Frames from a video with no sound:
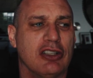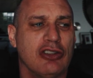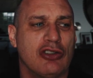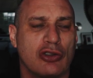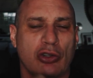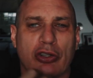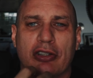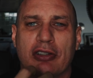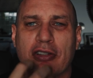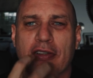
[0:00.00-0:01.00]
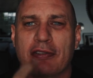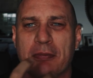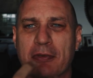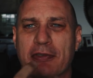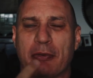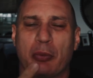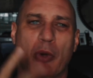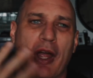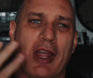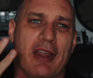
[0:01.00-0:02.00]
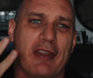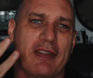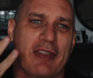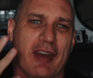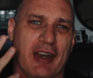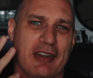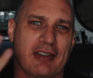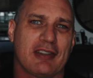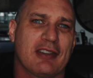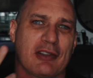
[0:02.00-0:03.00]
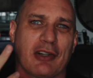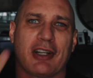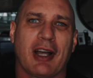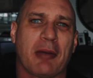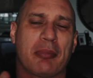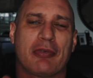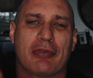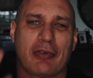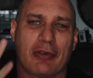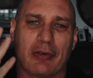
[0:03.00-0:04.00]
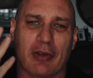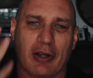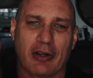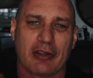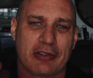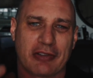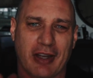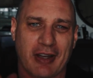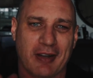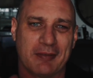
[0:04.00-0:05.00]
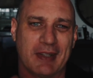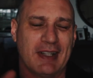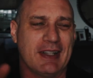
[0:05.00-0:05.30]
enjoyed Christmas the way that I did growing up for the longest time.